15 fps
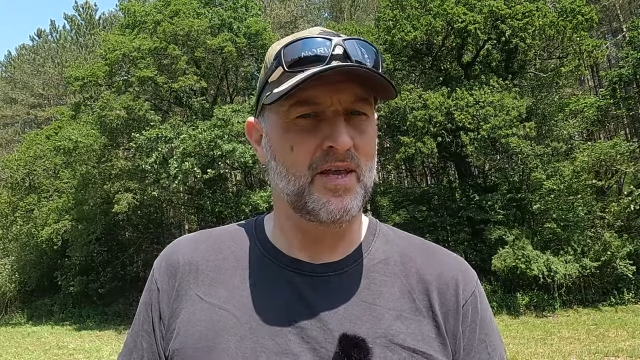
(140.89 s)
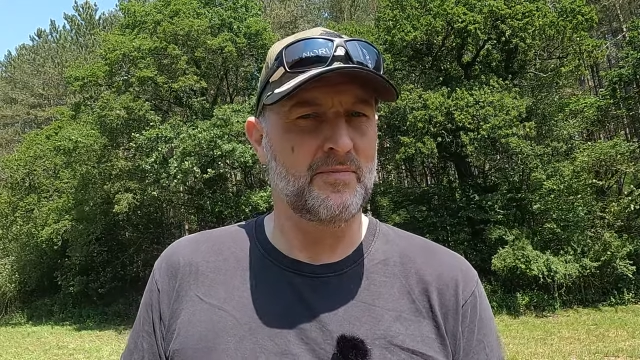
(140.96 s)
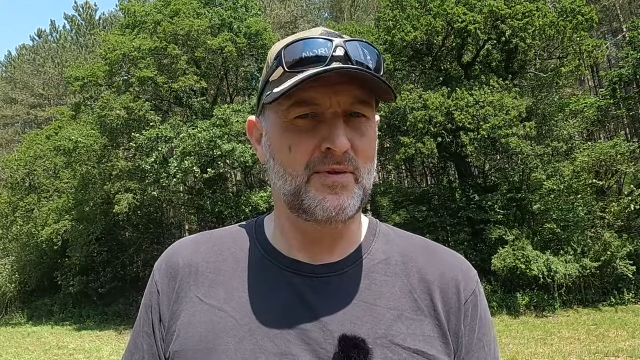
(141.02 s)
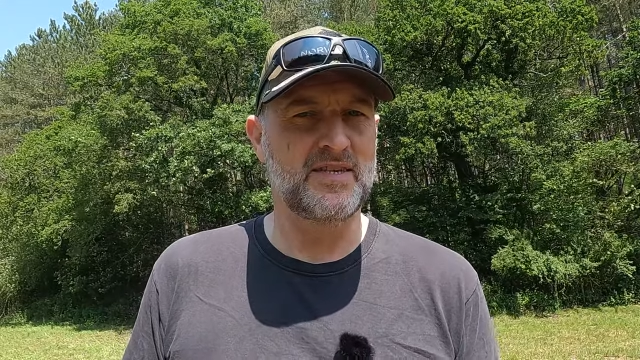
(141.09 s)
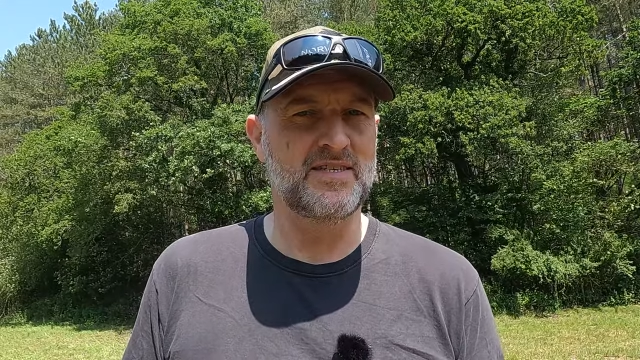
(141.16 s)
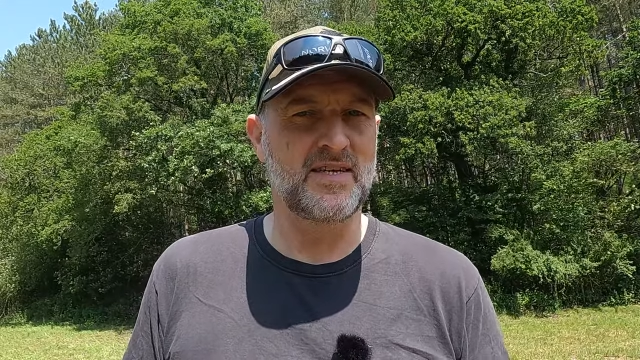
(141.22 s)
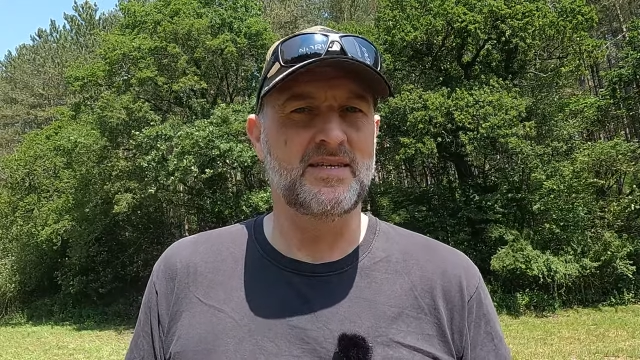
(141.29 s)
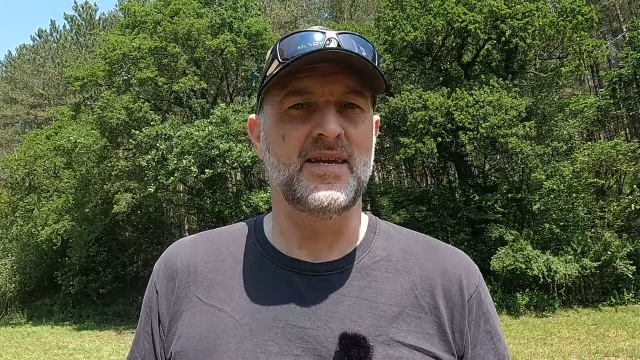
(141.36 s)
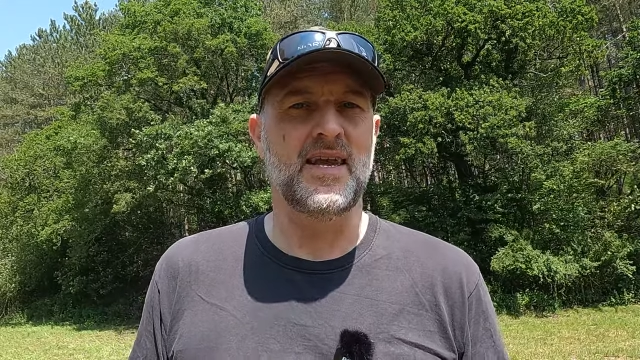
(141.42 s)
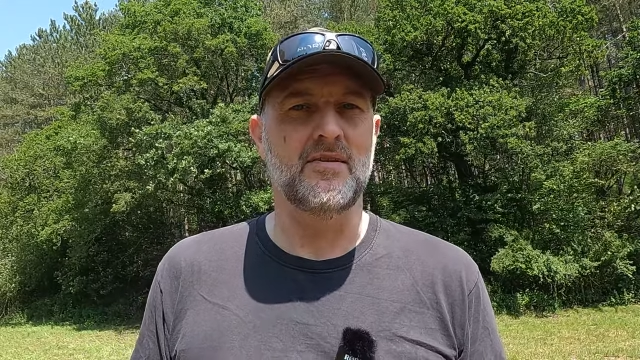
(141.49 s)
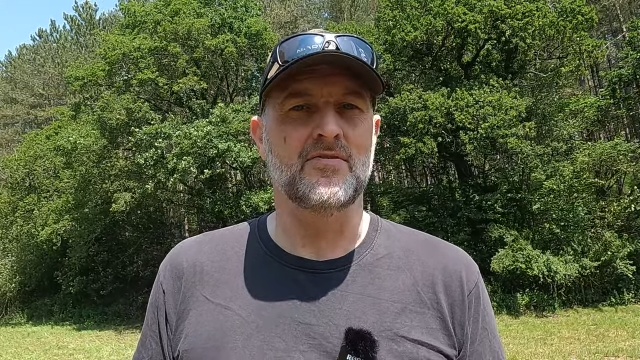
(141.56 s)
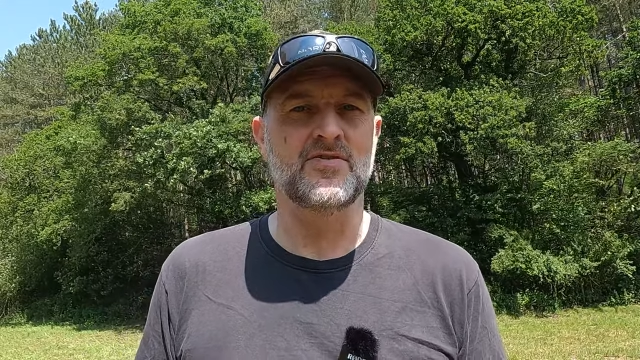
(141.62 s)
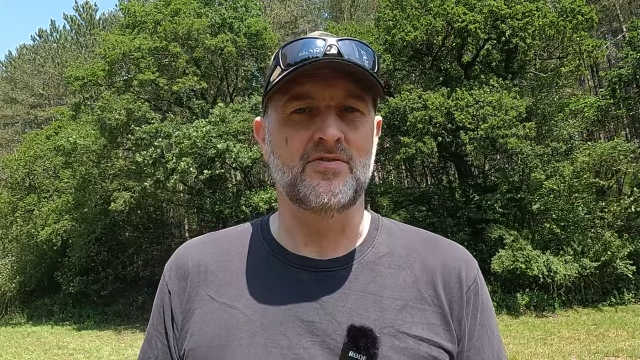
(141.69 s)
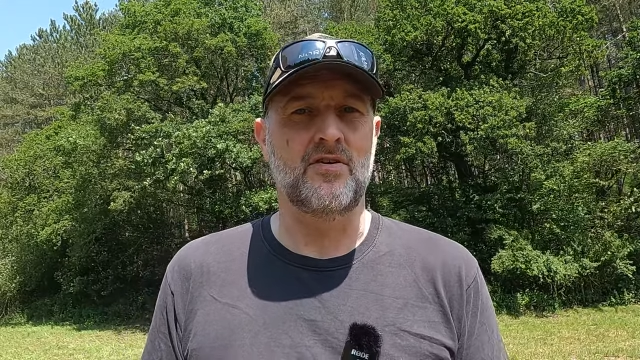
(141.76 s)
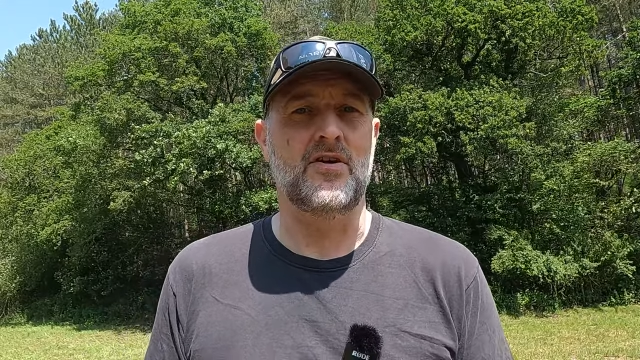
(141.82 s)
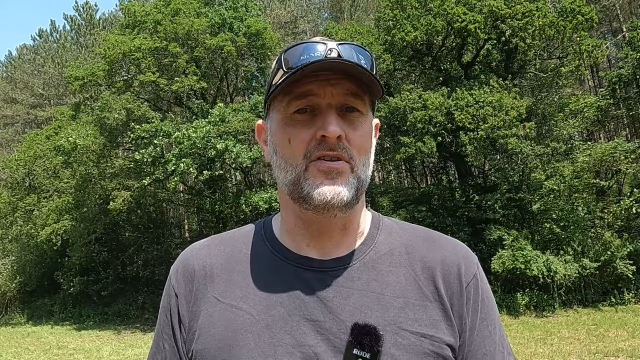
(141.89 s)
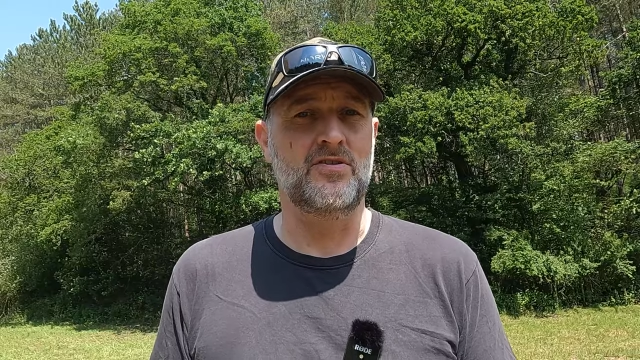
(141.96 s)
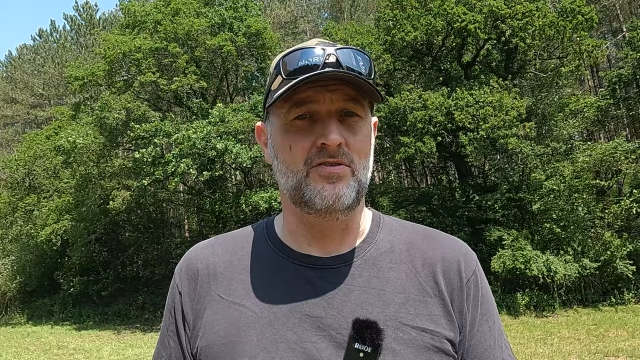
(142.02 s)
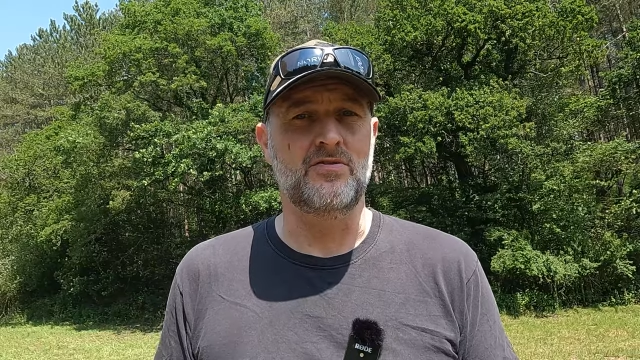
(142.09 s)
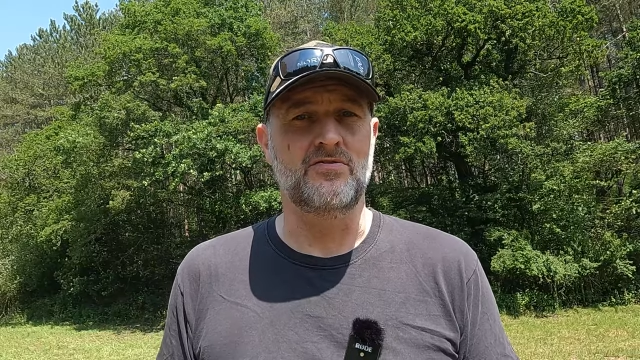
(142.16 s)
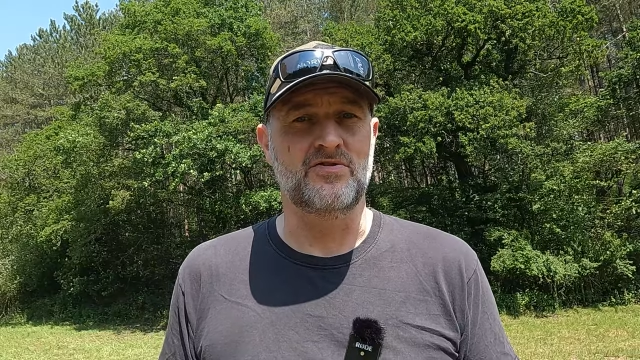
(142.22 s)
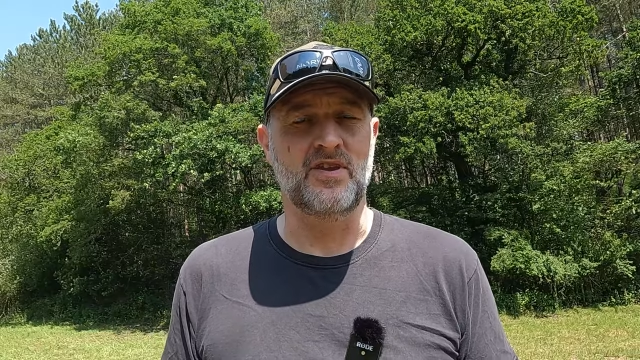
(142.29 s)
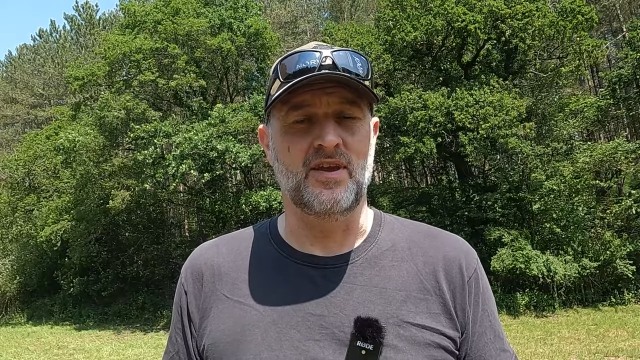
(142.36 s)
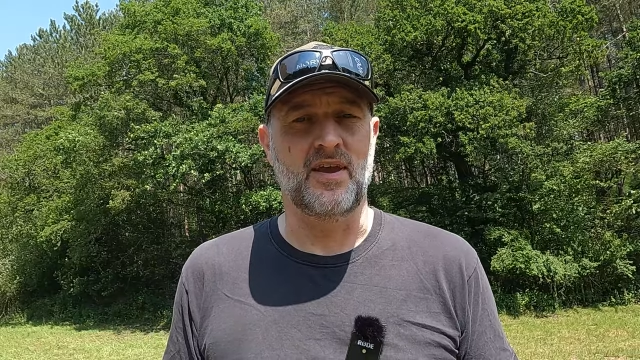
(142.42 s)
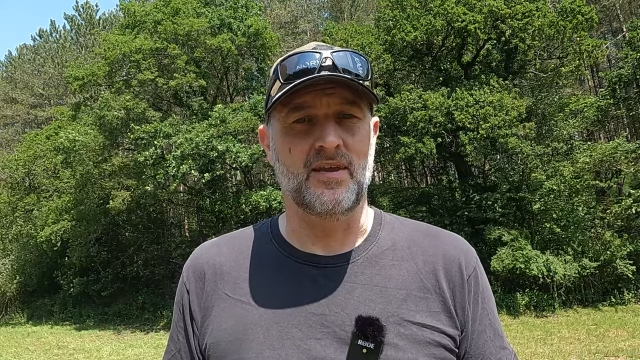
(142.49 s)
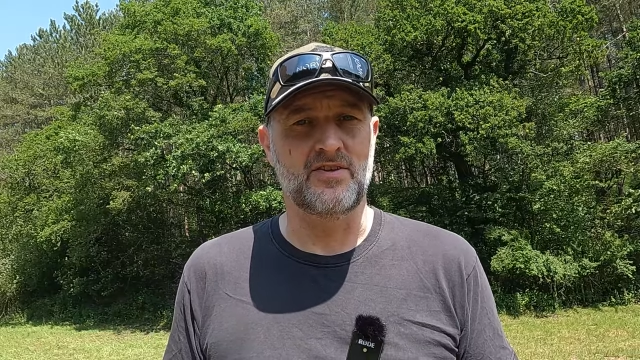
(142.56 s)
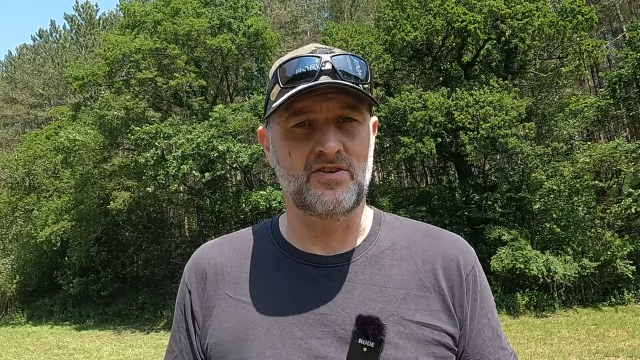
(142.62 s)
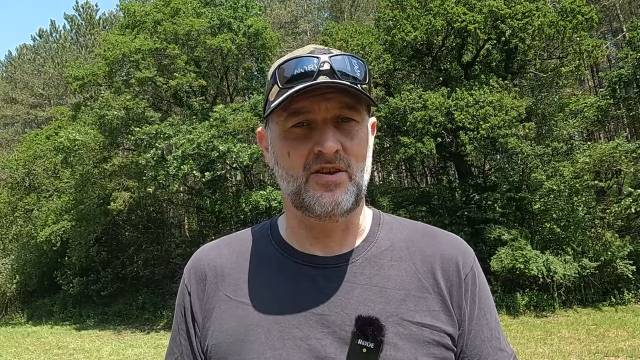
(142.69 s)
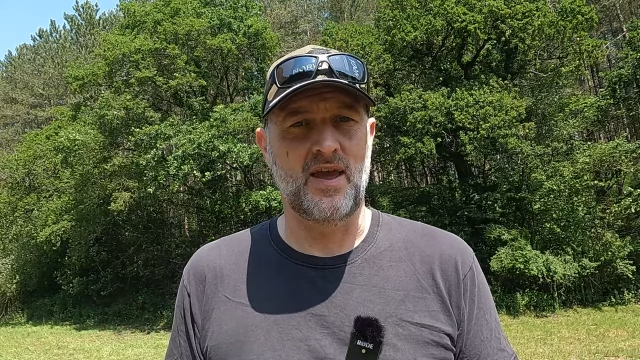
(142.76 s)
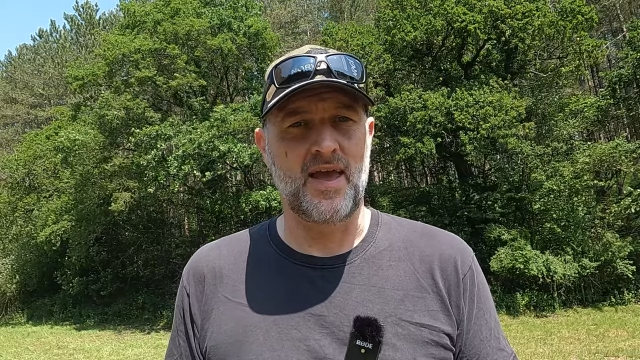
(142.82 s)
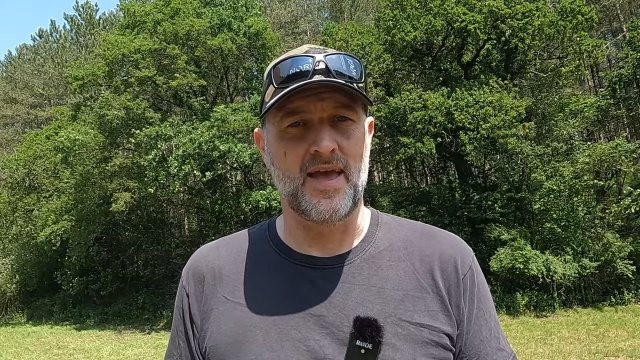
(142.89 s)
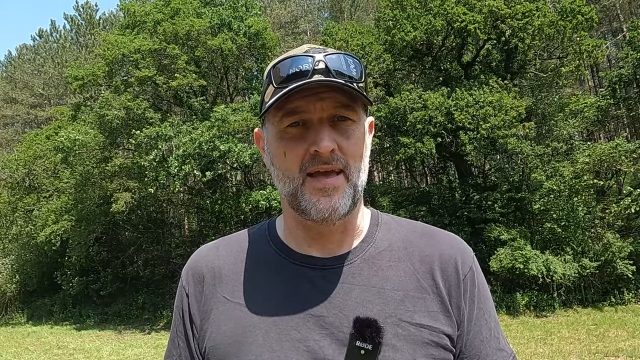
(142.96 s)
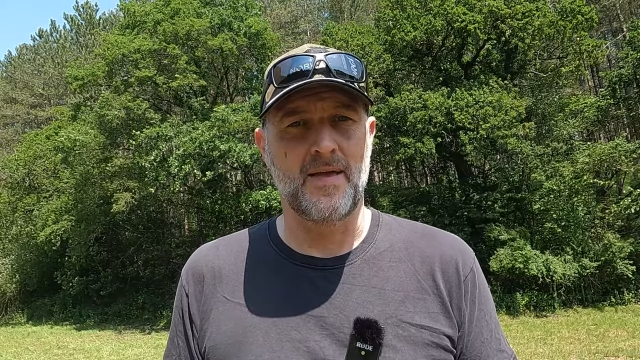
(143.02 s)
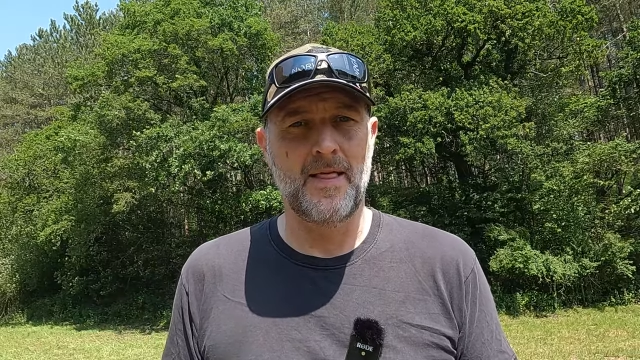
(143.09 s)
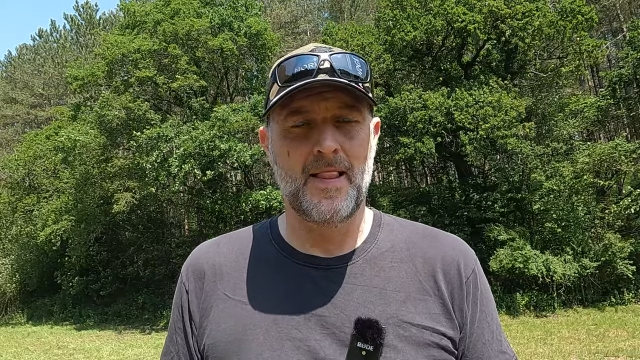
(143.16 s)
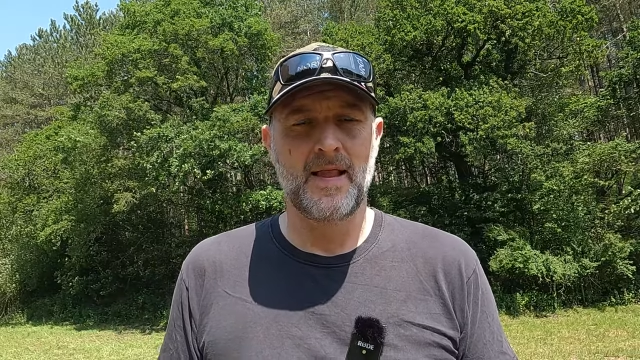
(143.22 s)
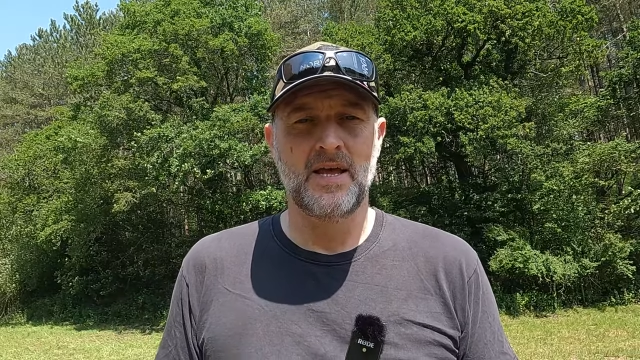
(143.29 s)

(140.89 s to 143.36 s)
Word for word: going to be sitting outside using a chair.